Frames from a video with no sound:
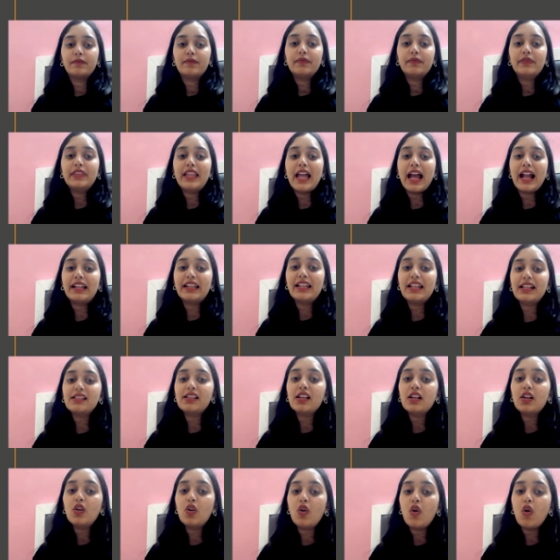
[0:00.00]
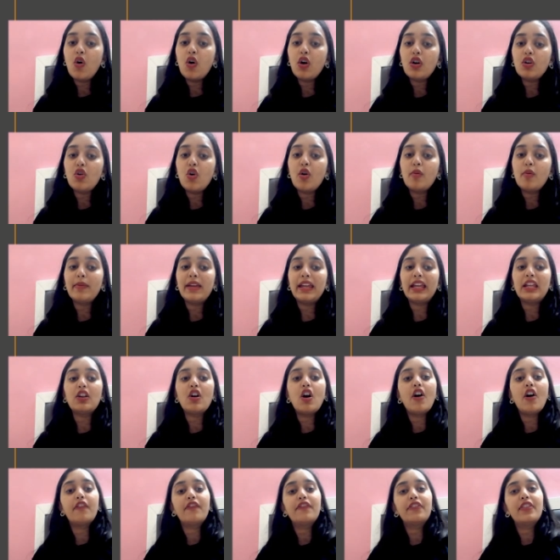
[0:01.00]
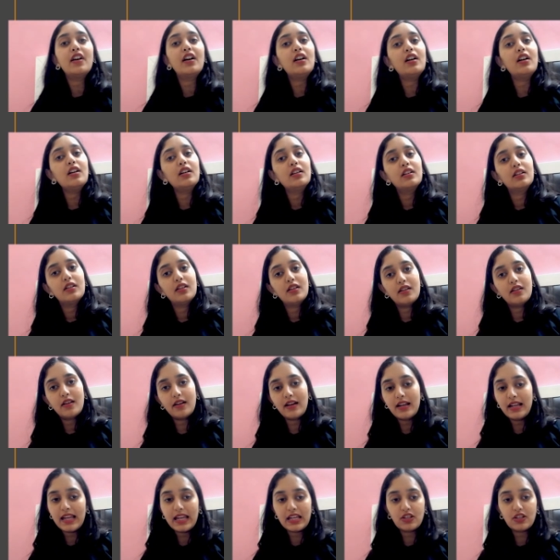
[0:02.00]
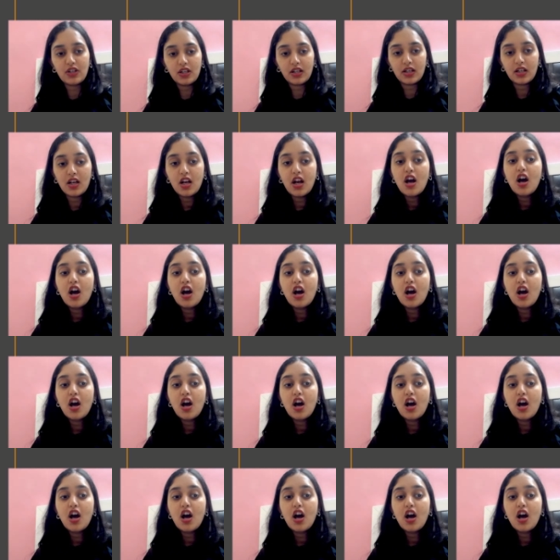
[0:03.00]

that is the codomain of the relation.